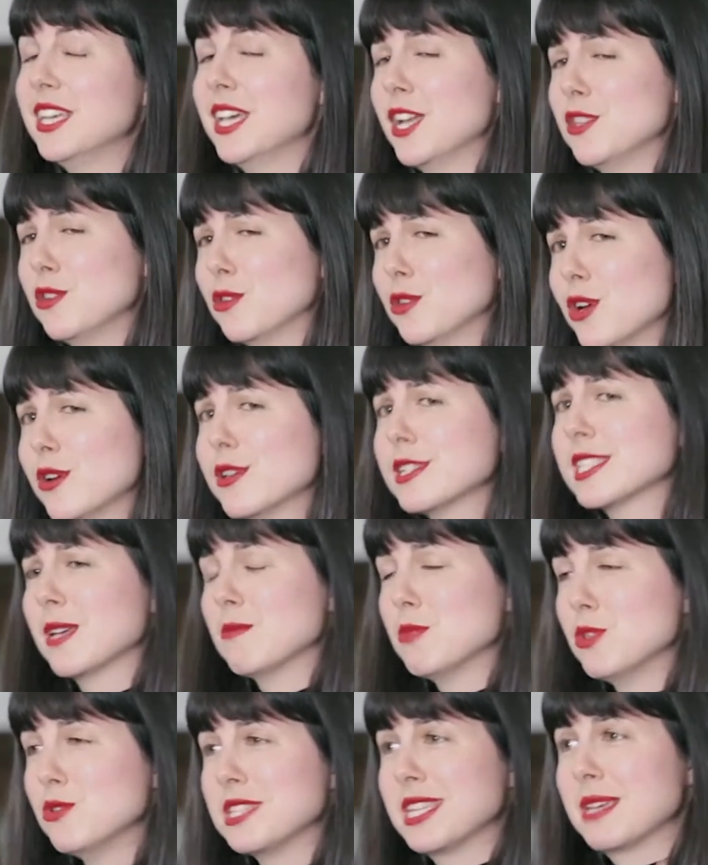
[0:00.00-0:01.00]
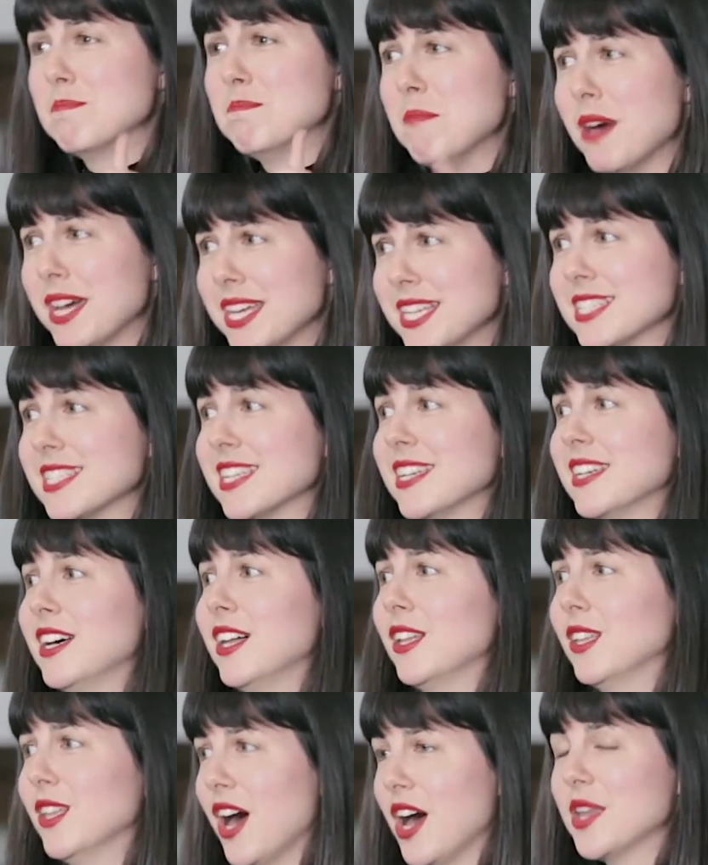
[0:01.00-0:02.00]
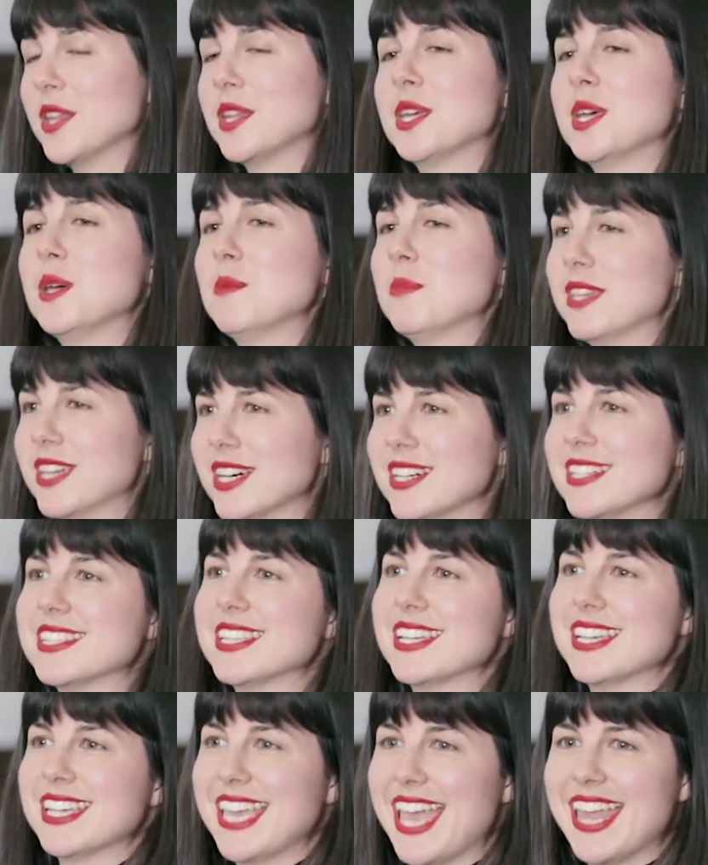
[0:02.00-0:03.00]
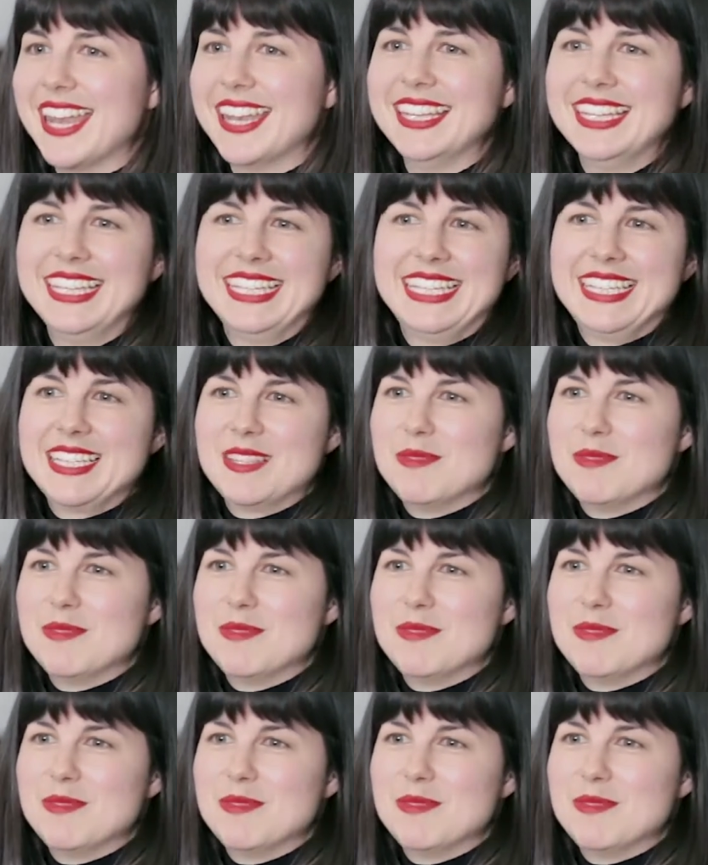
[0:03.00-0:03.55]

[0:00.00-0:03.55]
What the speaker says: And you'll notice I'm using might a lot because, again,